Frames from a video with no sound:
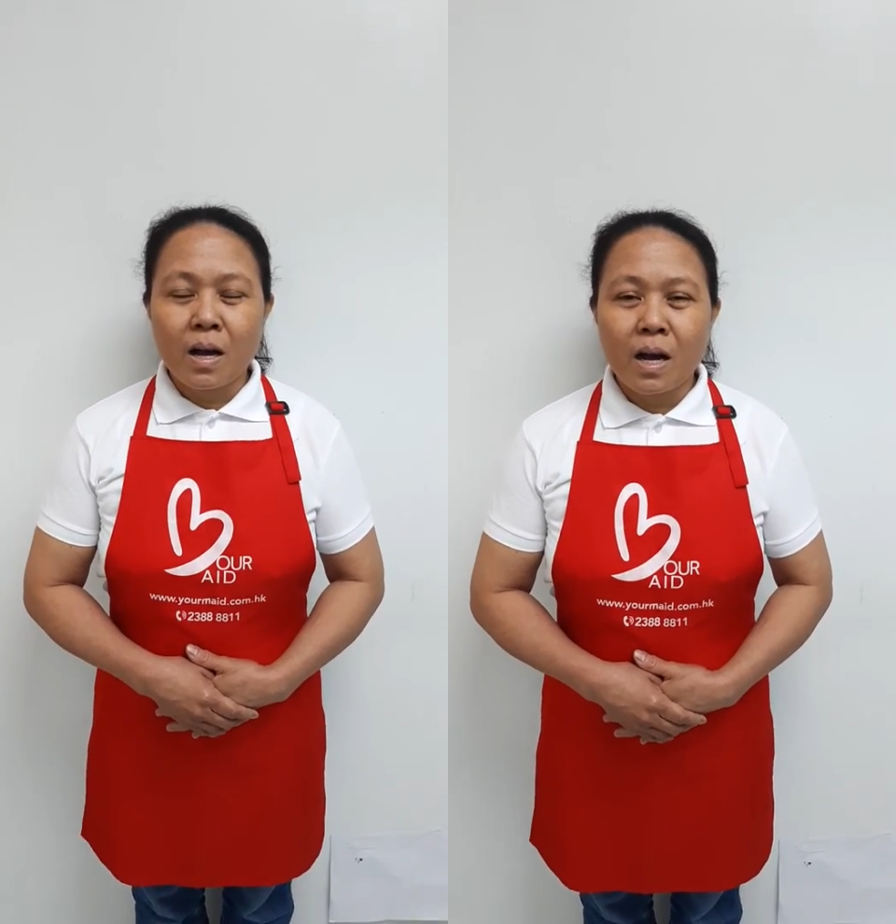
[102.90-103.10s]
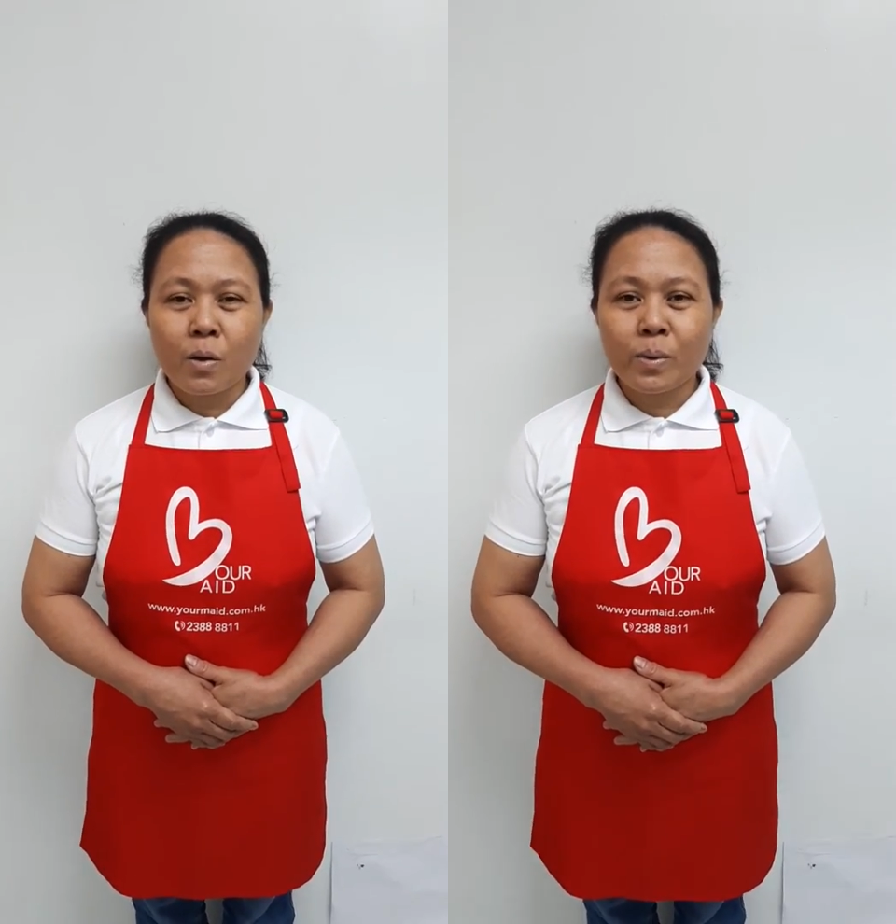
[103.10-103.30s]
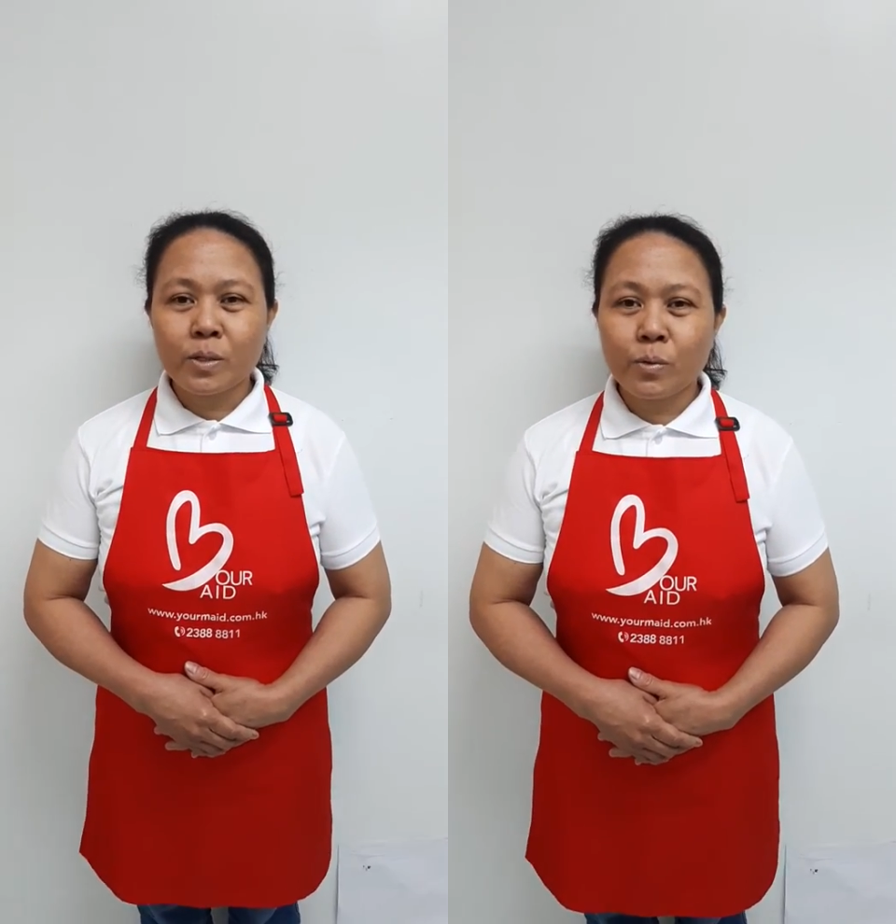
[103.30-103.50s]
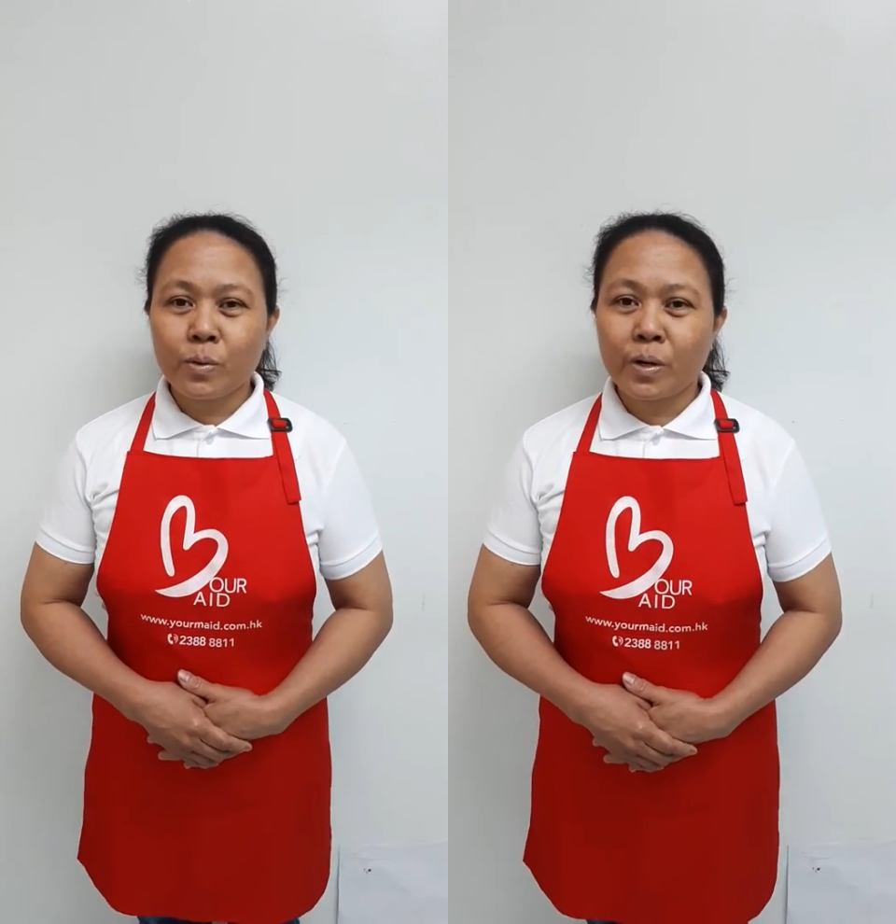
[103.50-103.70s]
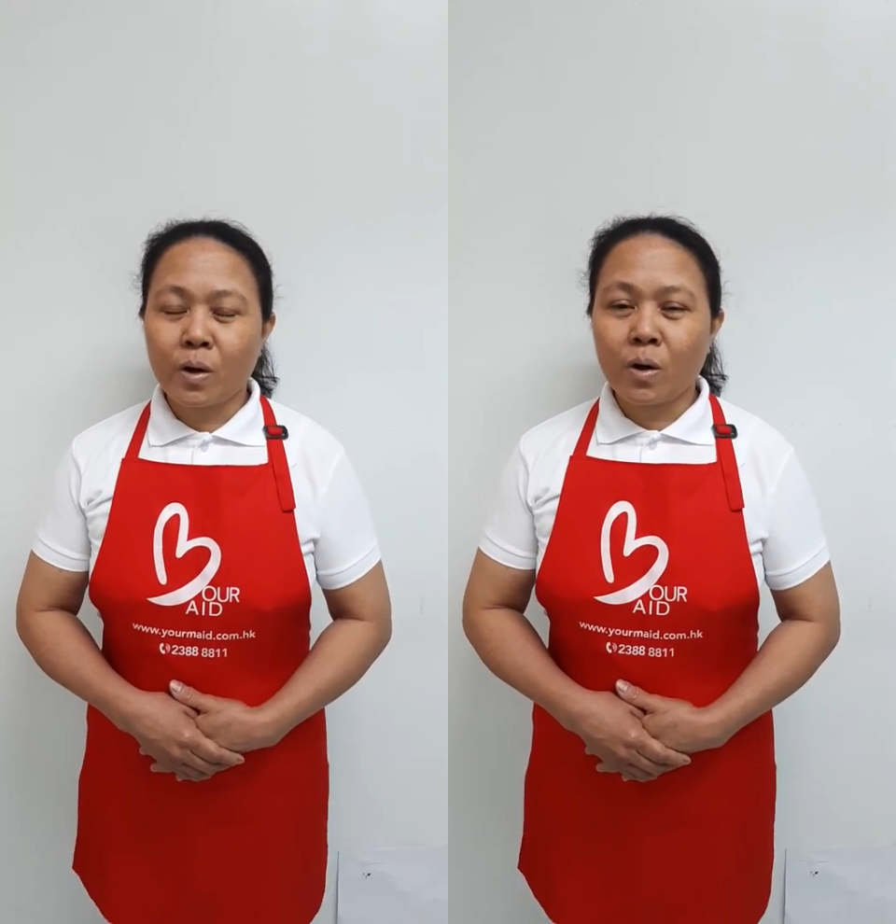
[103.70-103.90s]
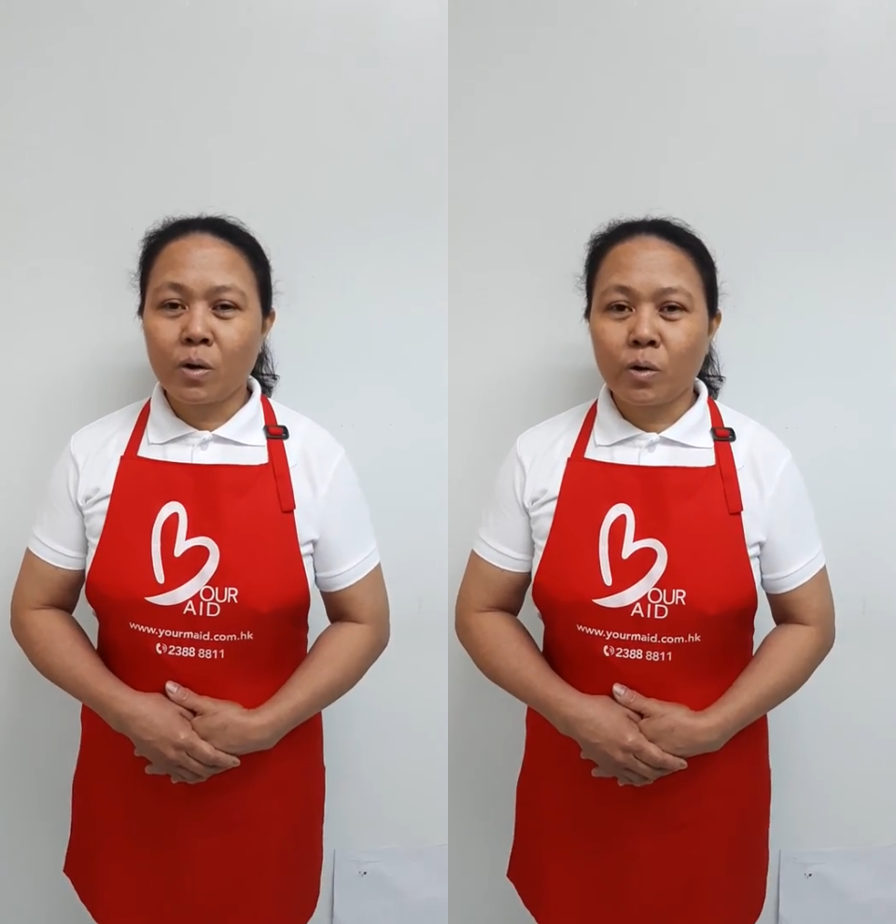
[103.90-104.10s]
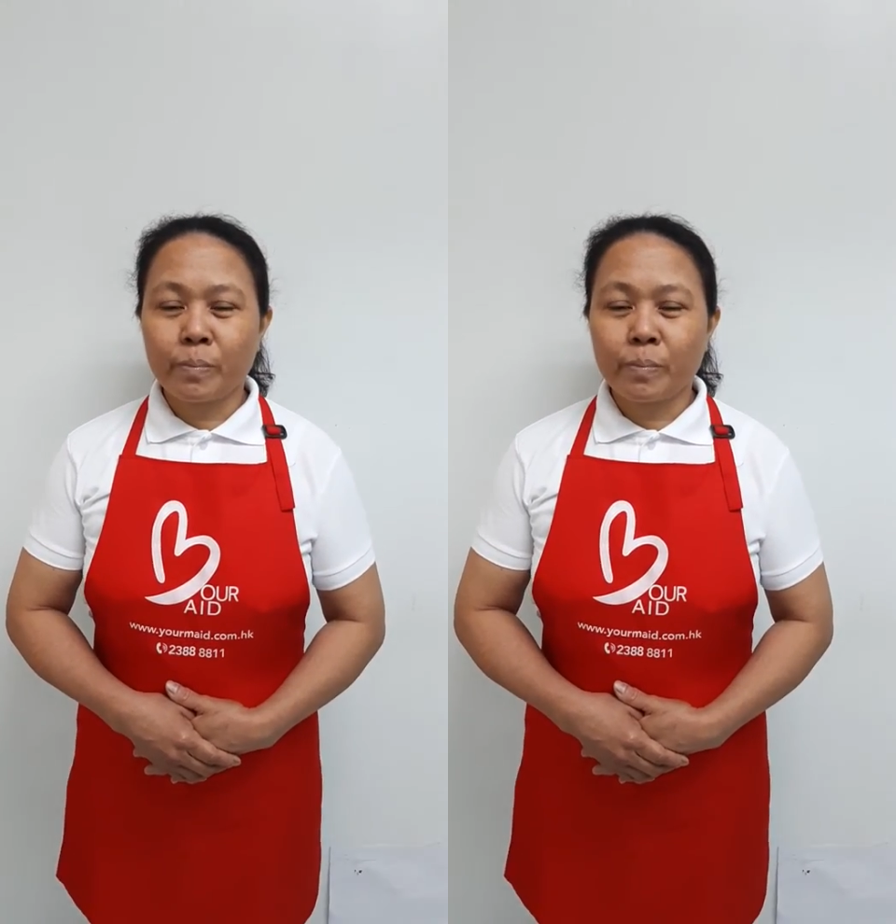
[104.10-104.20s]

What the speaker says: I want to work in Hong Kong